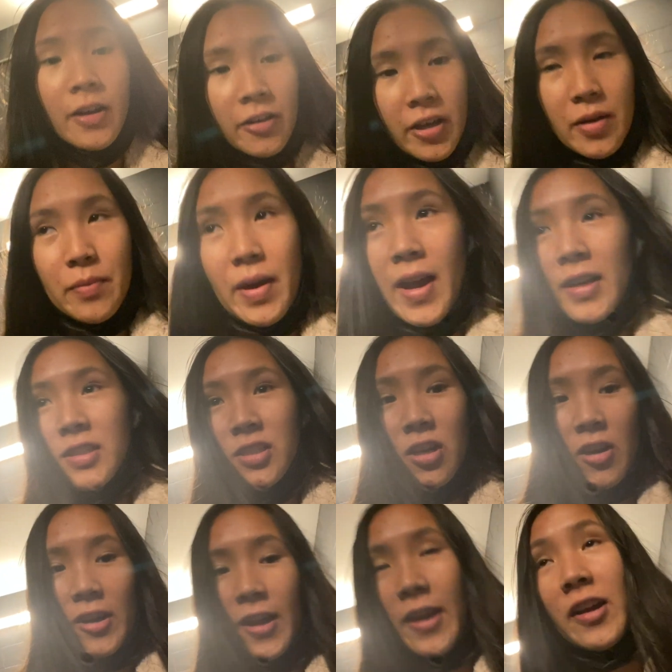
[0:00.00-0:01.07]
Okay, I'm back.
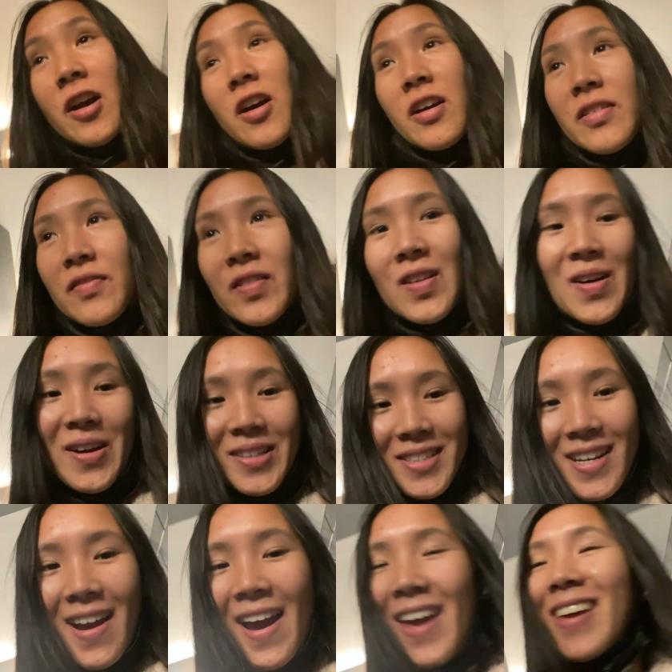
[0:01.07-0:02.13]
Sorry, I got vlog
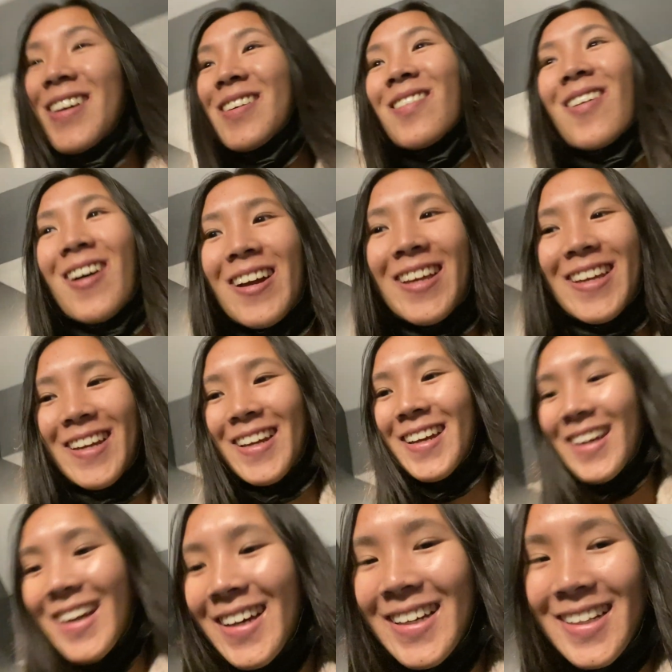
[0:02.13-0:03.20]
shy walking
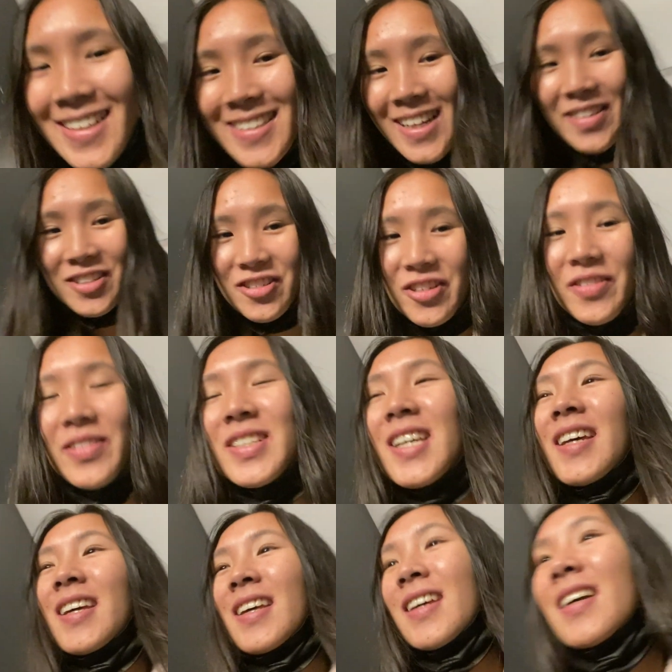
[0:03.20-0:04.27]
down the street
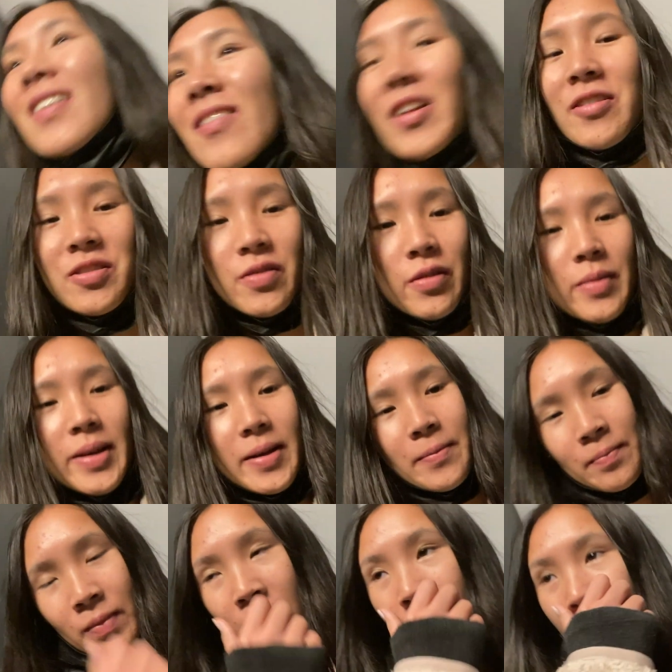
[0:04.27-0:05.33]
while I was filming.
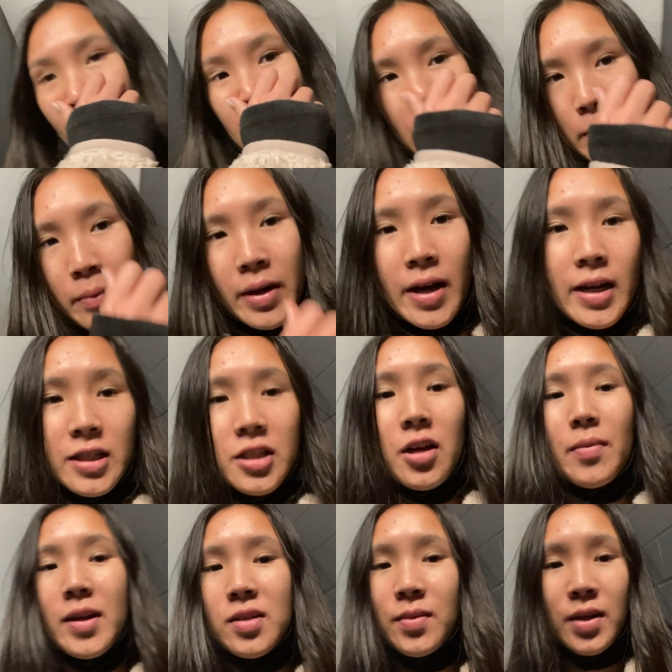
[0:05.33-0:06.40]
But I just got
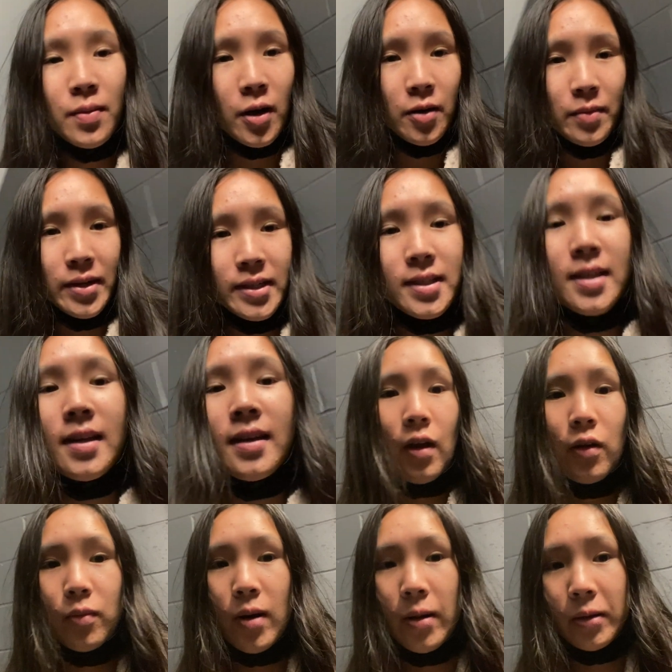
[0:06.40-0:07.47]
back to my apartment. will
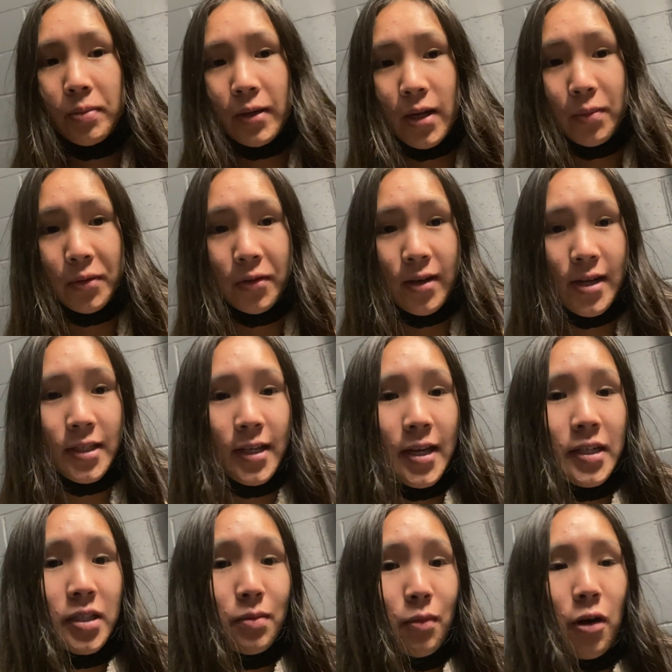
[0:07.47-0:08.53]
probably pick up with you guys again
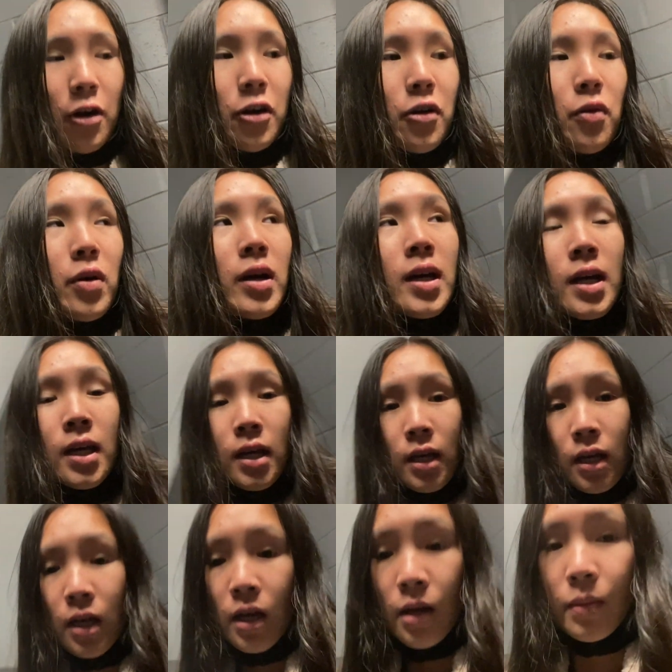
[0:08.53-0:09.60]
tomorrow
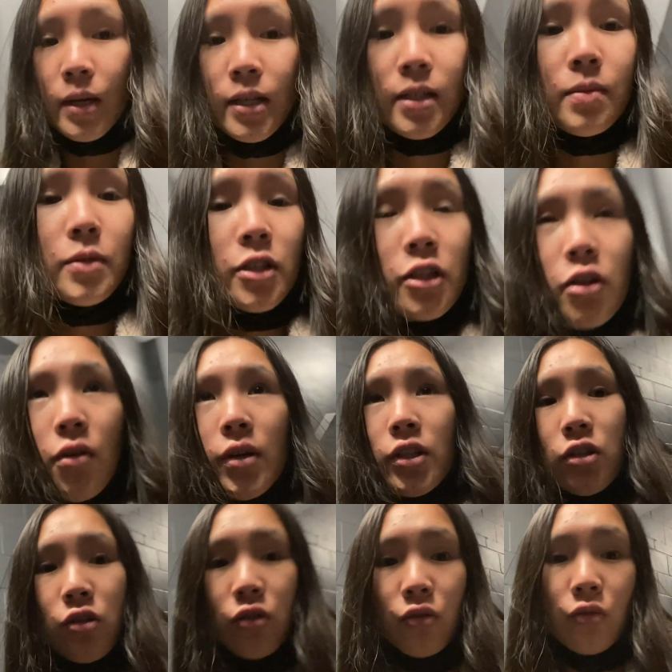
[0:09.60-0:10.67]
because I'm just going
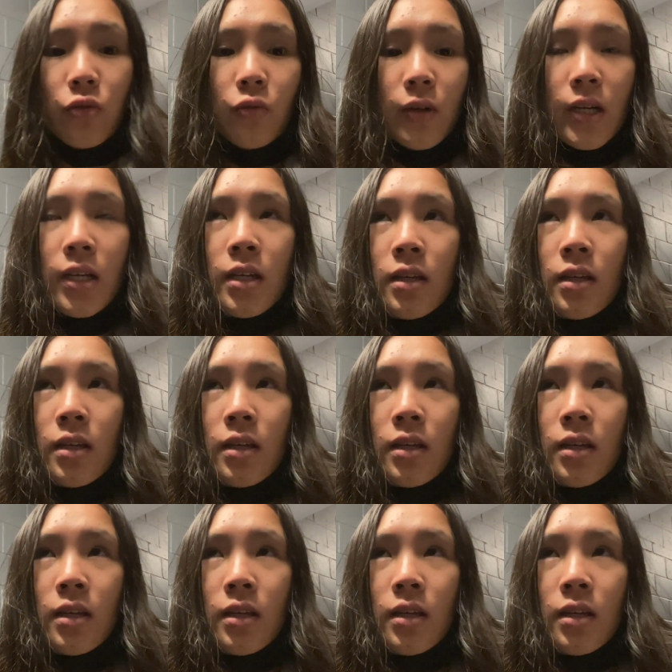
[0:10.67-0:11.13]
to